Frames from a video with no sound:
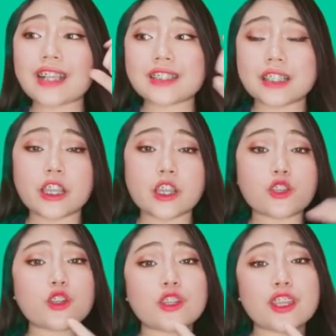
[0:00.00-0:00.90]
The
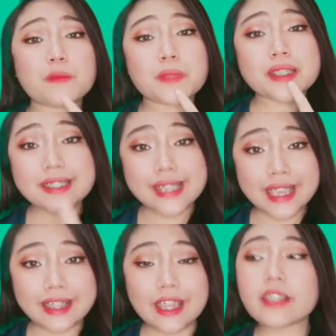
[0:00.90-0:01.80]
law of
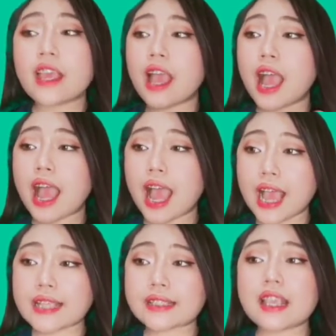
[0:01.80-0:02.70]
acceleration
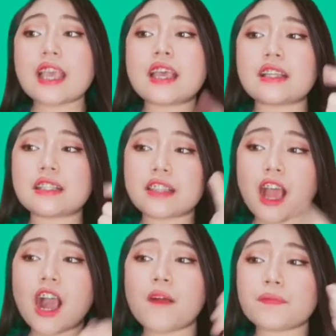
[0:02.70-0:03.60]
can be stated
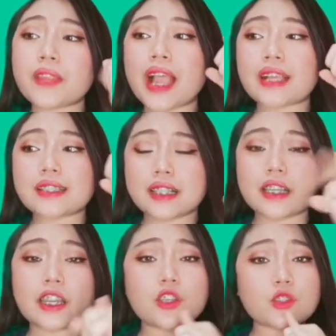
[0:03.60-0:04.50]
as the
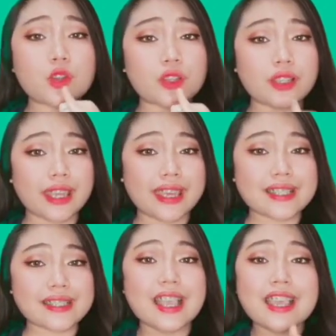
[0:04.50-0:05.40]
acceleration
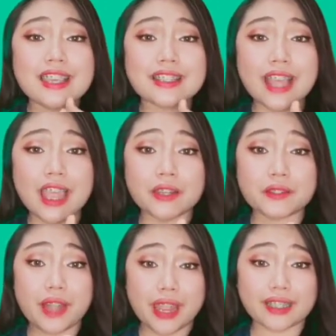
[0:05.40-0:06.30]
is
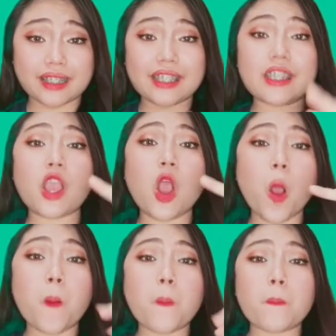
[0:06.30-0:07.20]
directly
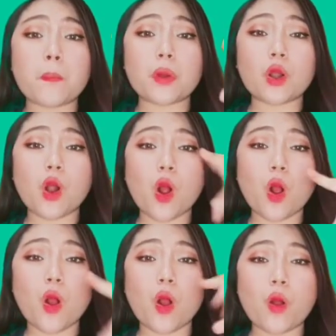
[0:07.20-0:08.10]

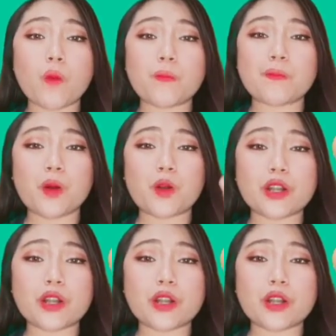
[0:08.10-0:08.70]
proportional